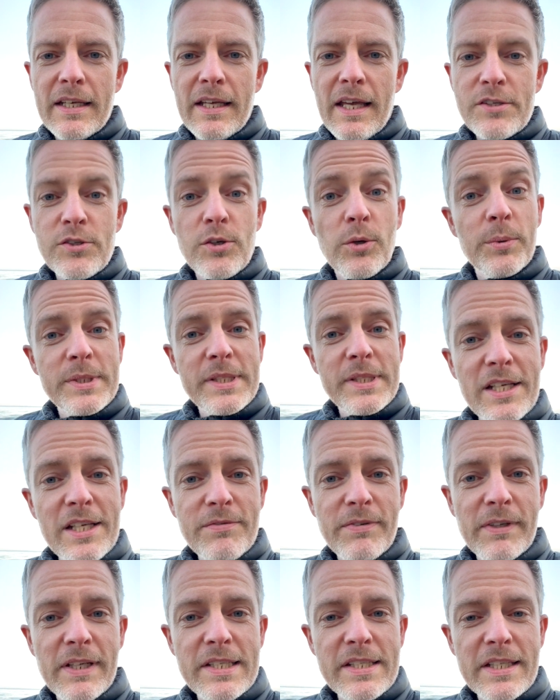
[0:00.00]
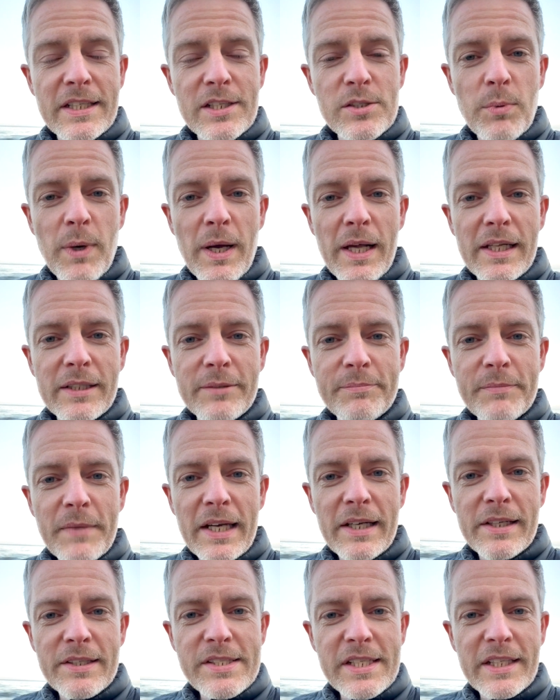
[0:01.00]
As always, for listening as well,
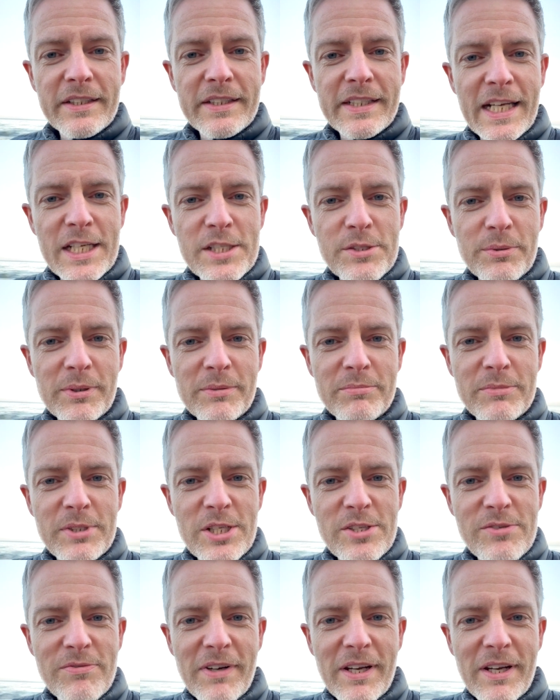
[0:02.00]
and I'll see you on the next one. Cheers for